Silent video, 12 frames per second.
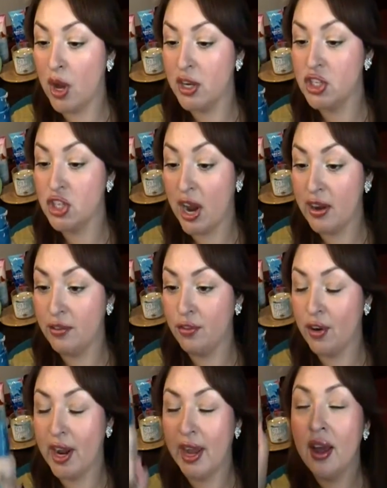one shine
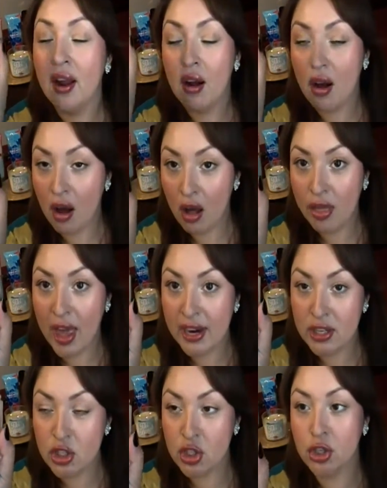free. All
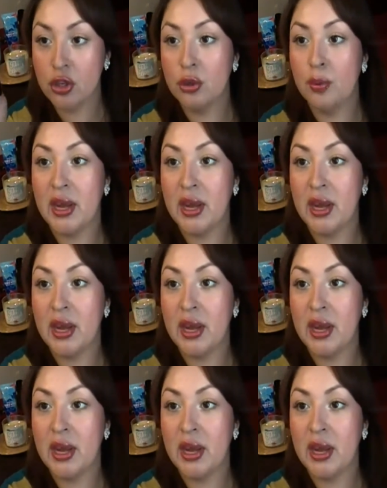that is true.